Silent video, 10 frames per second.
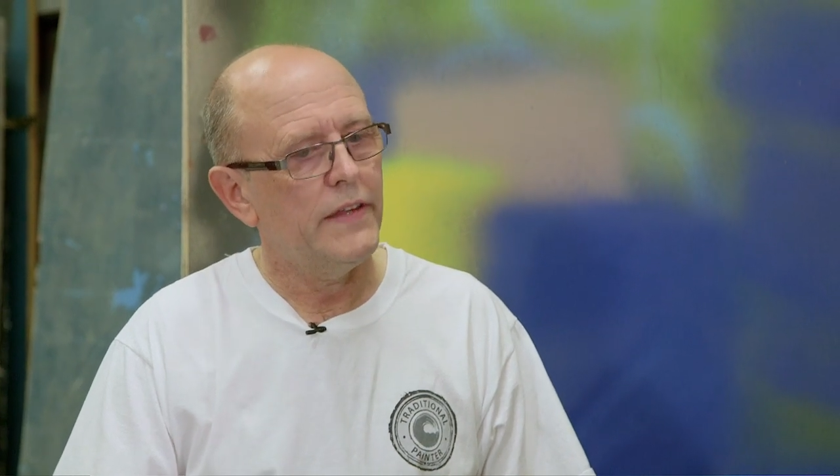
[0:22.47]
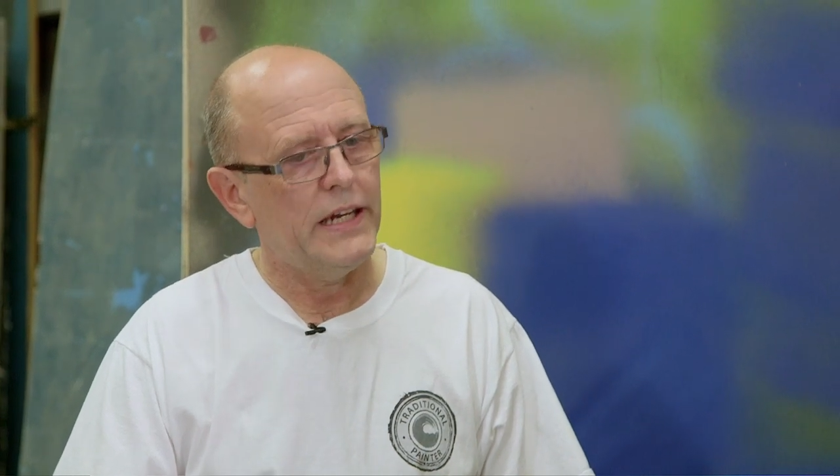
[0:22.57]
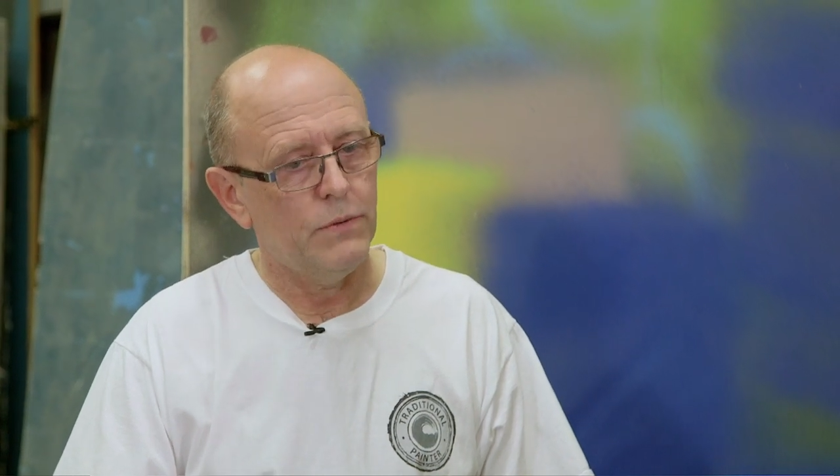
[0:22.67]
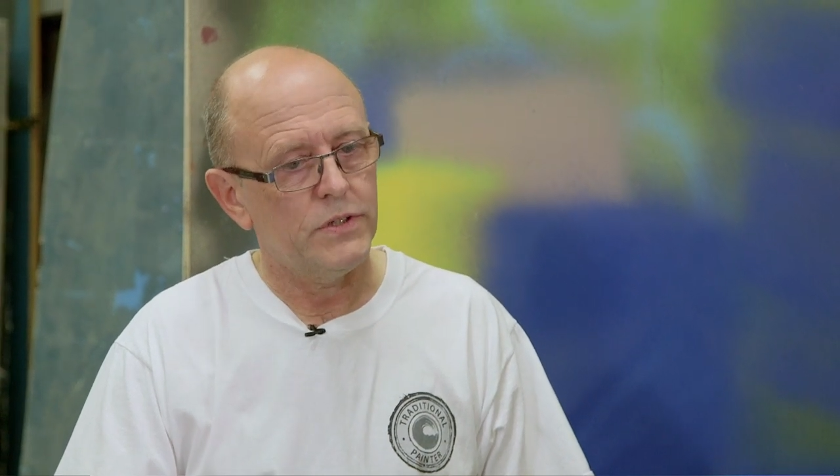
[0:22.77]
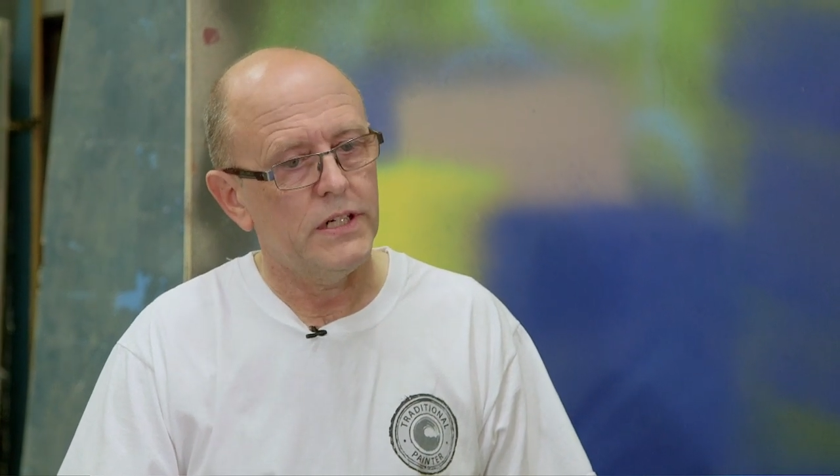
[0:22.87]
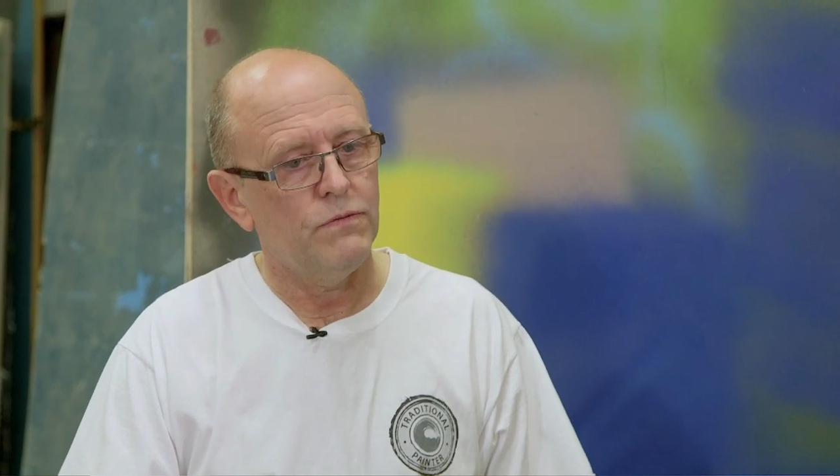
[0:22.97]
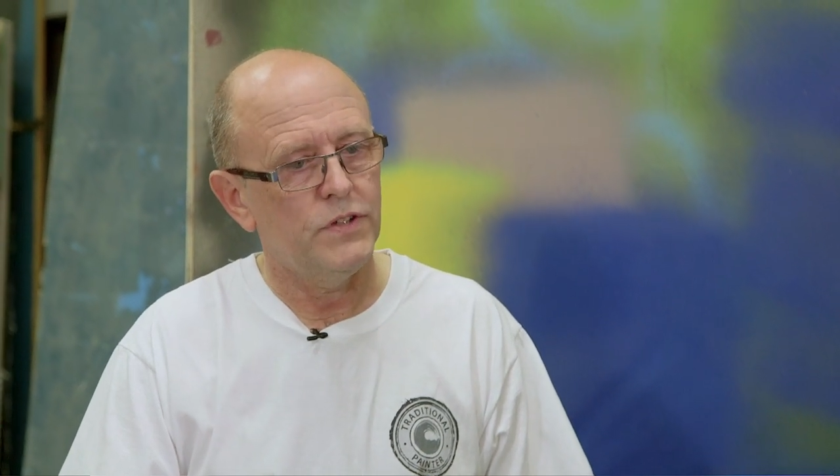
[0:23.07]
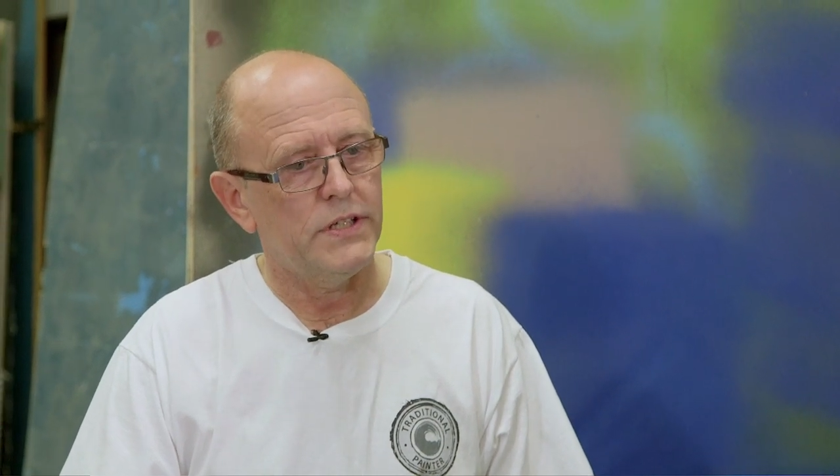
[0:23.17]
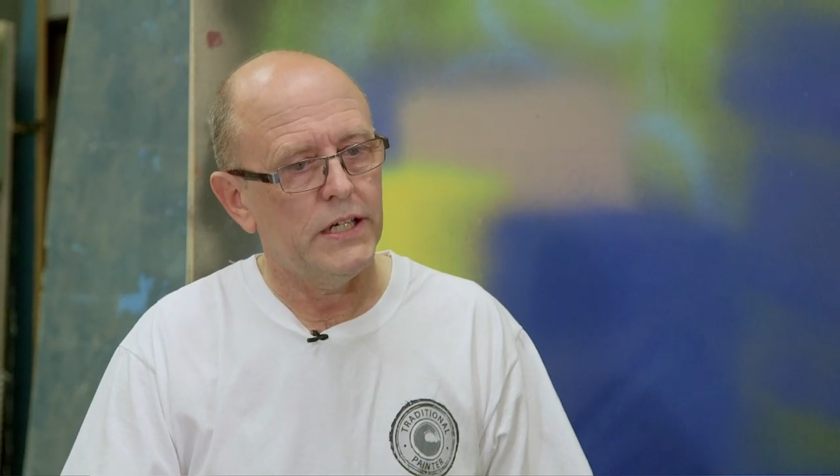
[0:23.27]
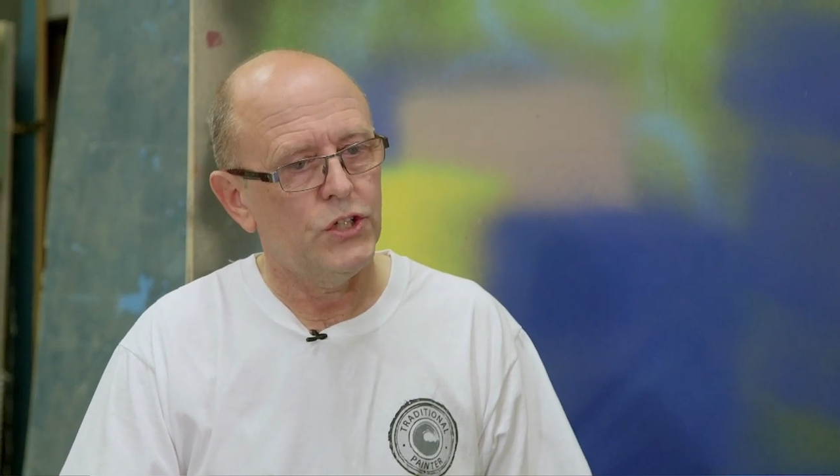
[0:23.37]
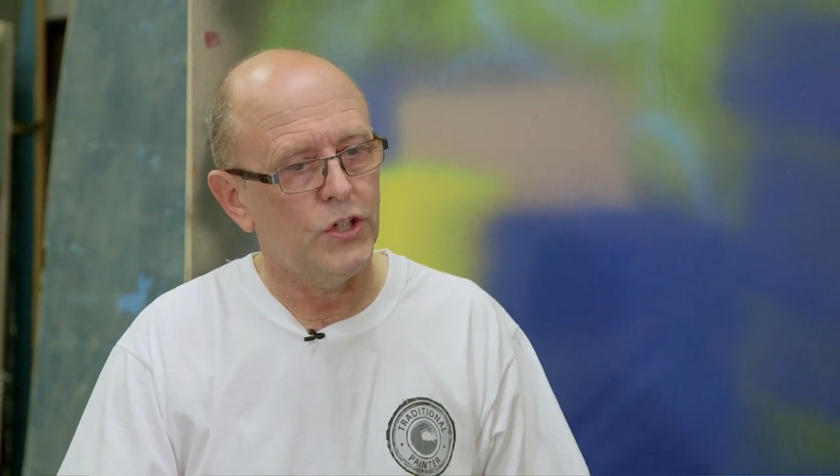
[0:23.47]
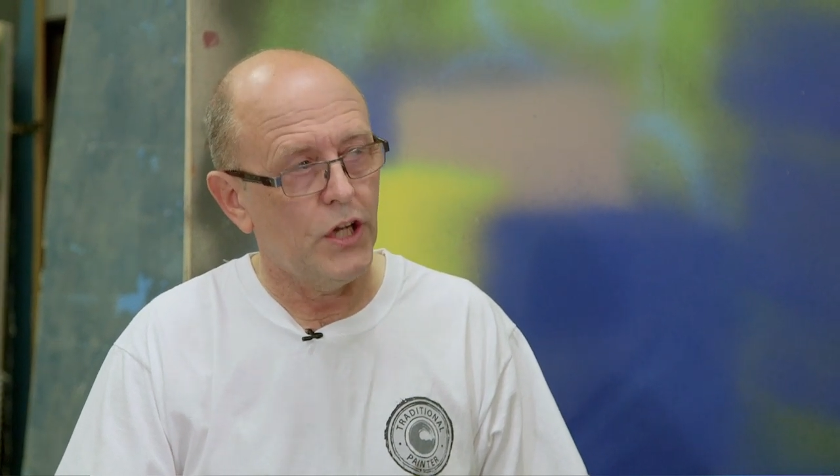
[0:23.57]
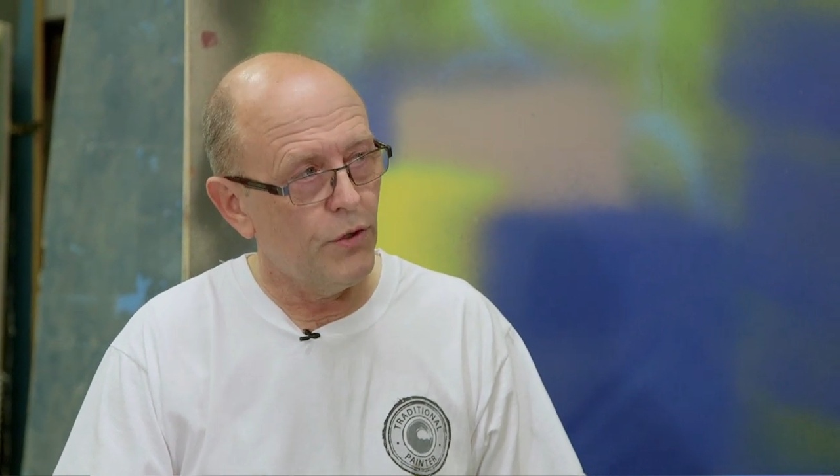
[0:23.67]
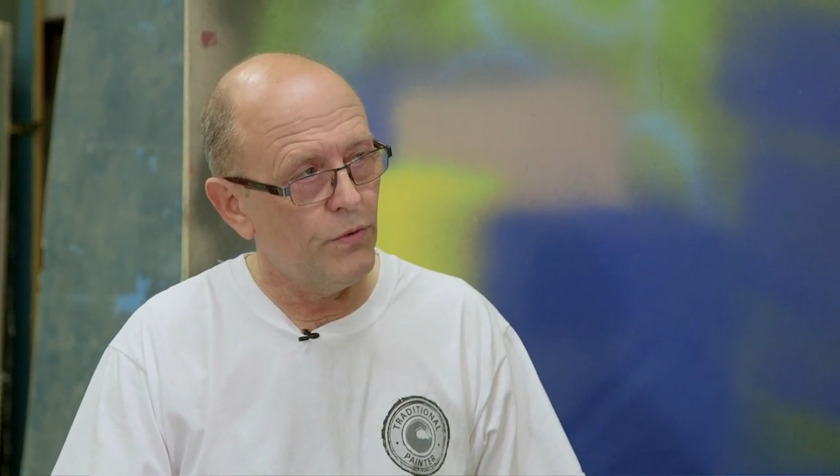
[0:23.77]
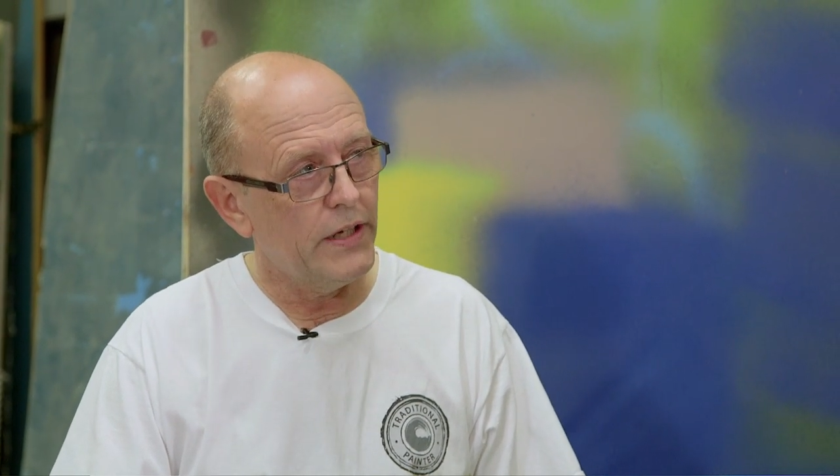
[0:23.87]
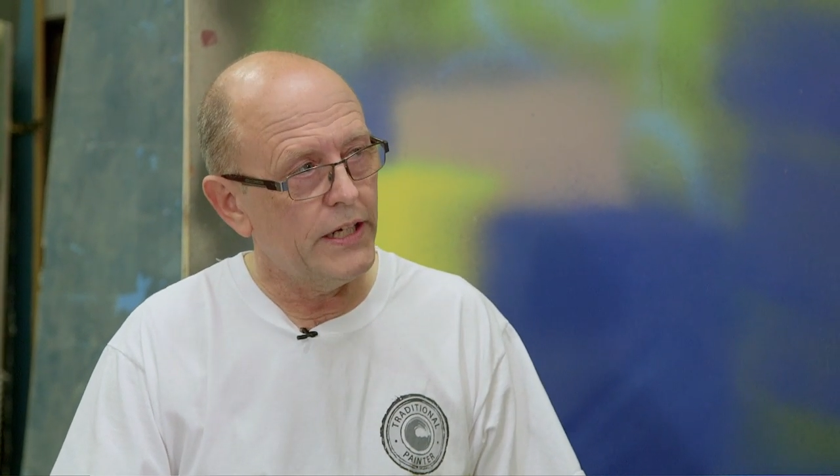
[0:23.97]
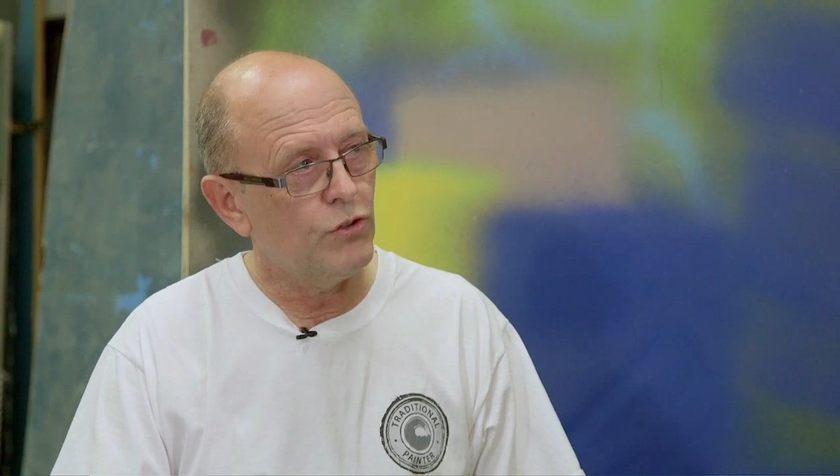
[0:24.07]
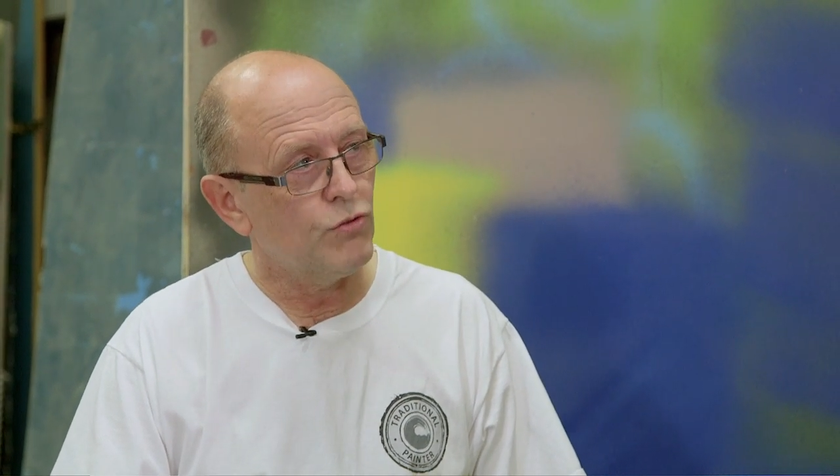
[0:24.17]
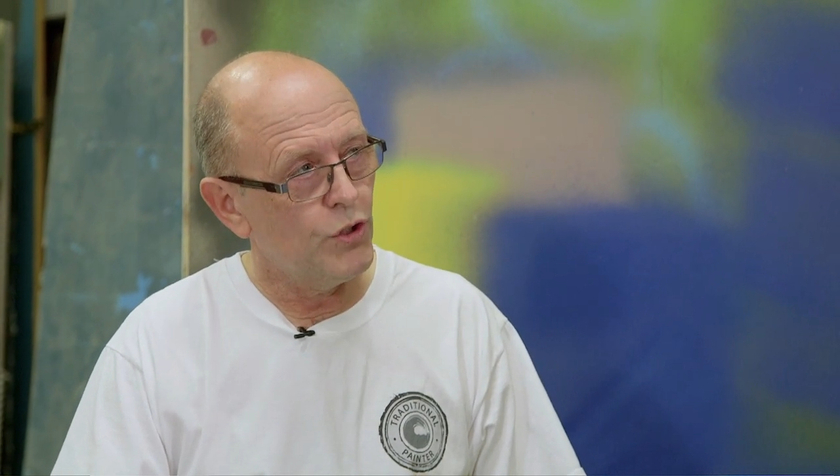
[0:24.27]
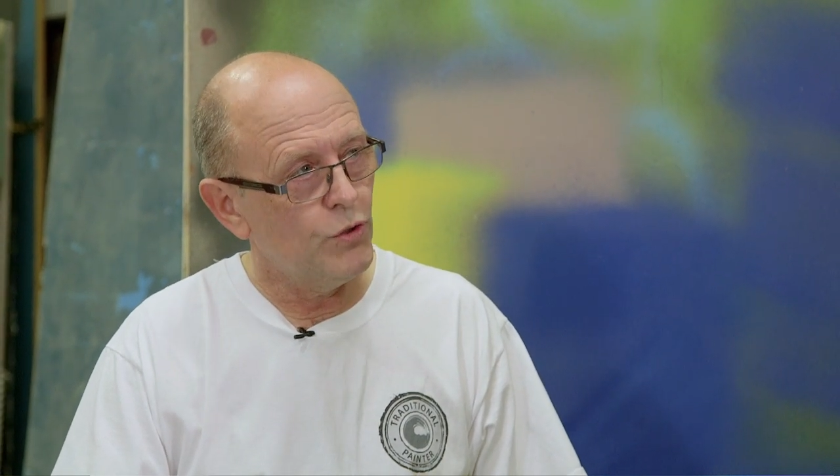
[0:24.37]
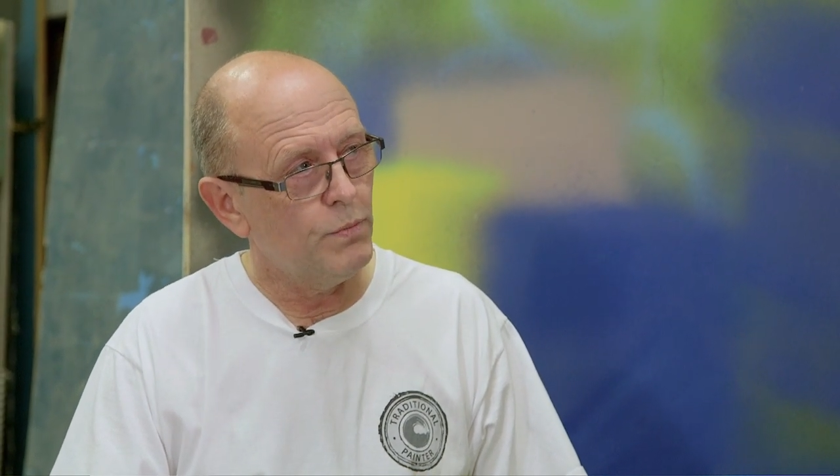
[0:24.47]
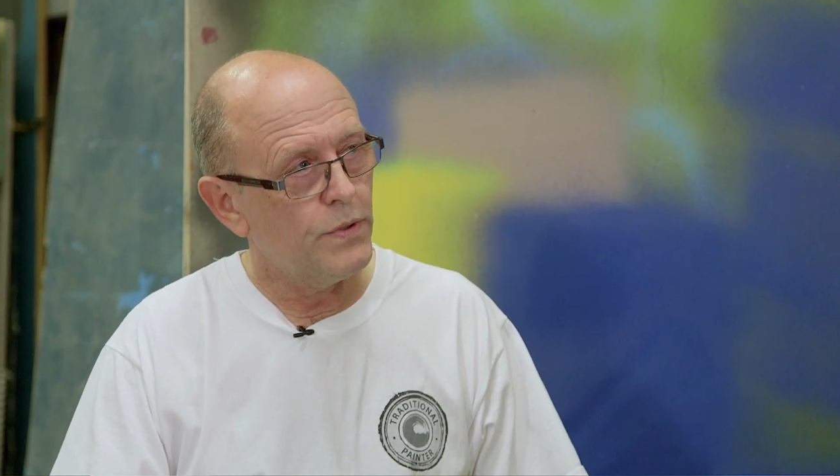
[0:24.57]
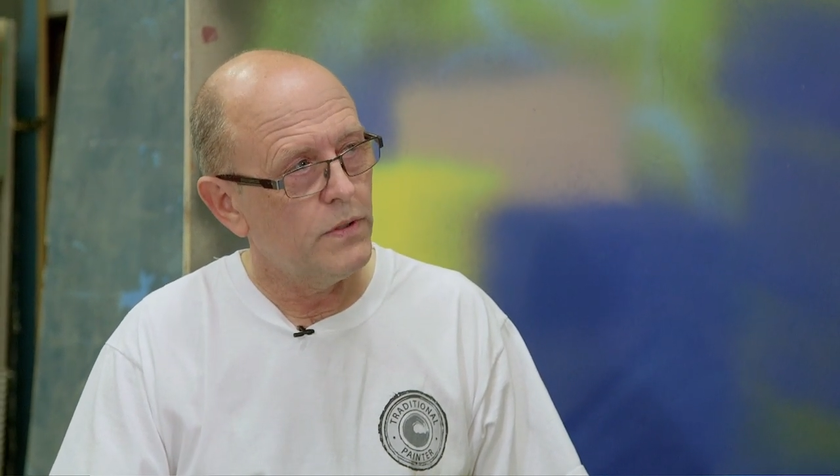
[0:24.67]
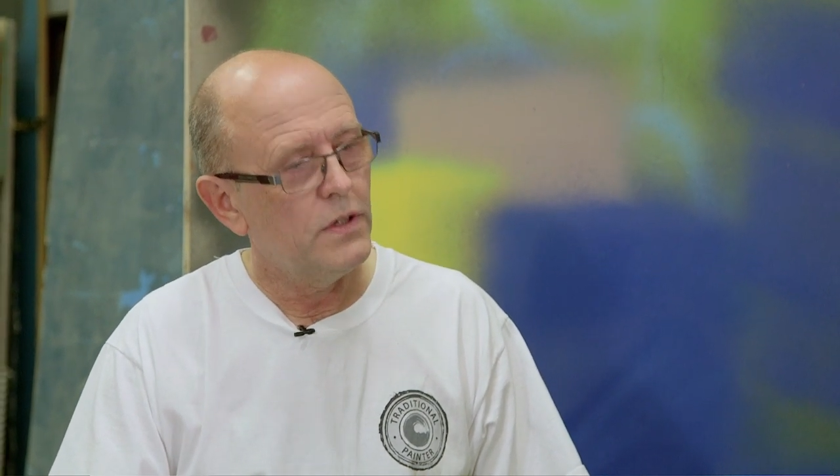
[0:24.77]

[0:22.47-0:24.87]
and then it was an invitation-only group